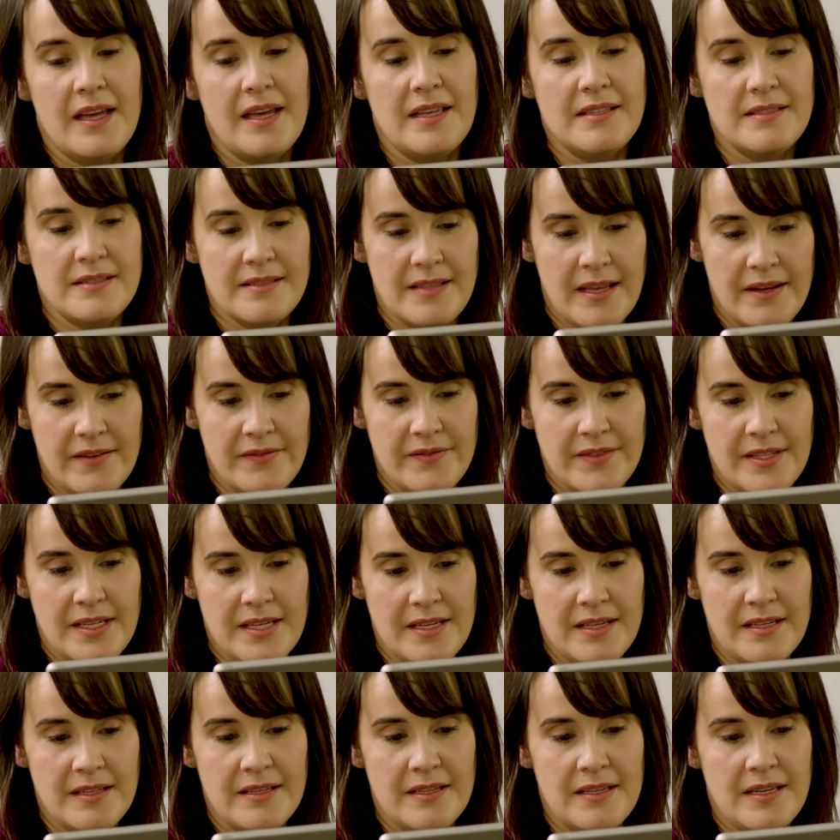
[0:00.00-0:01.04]
and
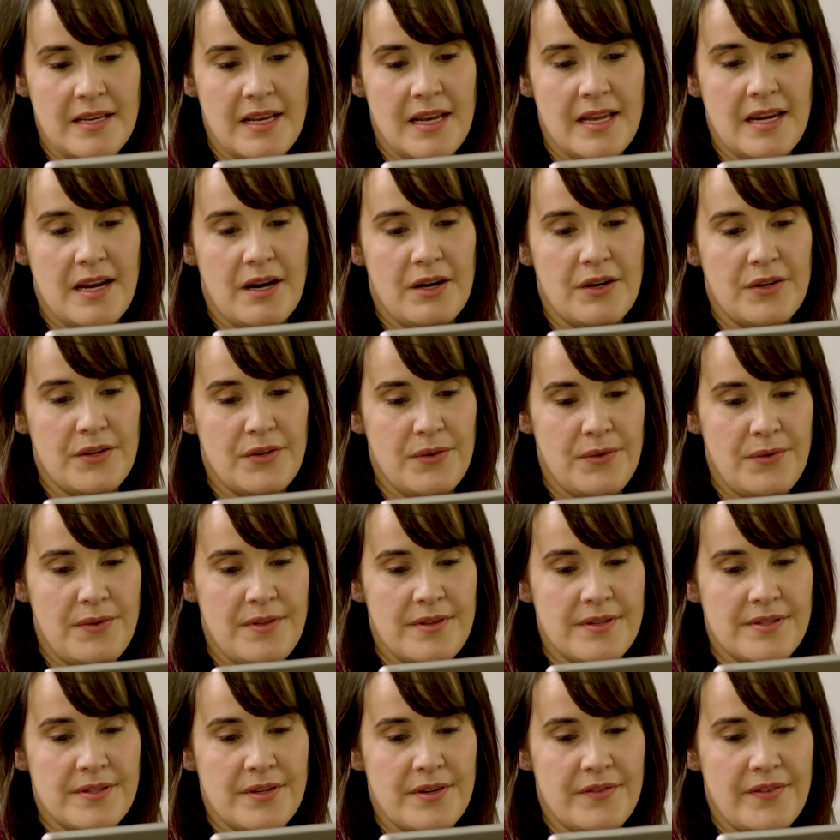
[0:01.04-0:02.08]
safety in our
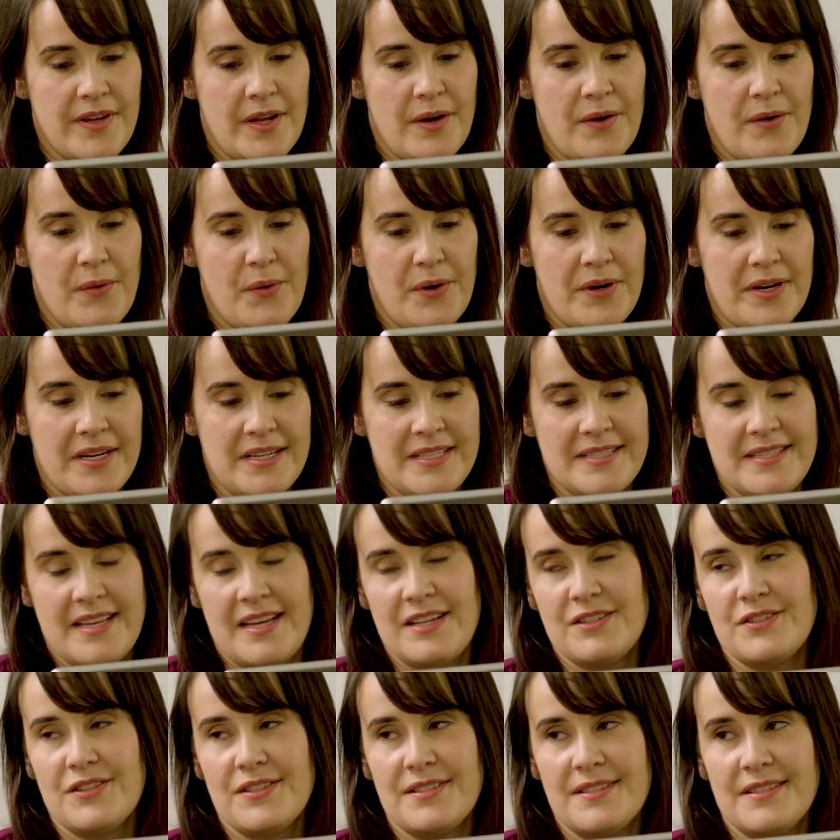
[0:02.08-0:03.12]
youth-serving
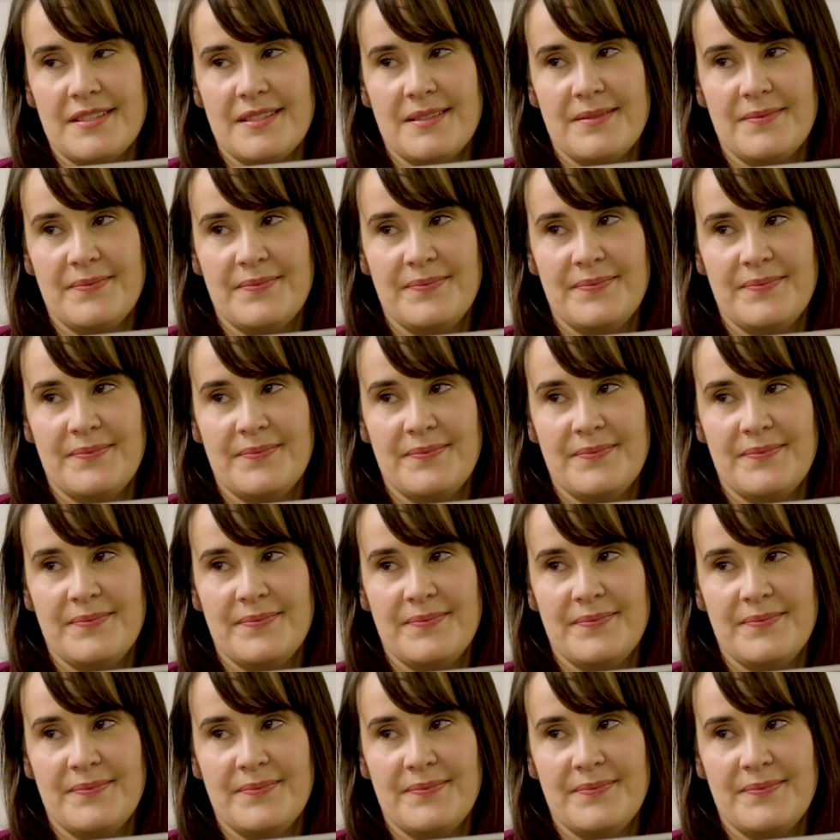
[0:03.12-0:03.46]
organizations.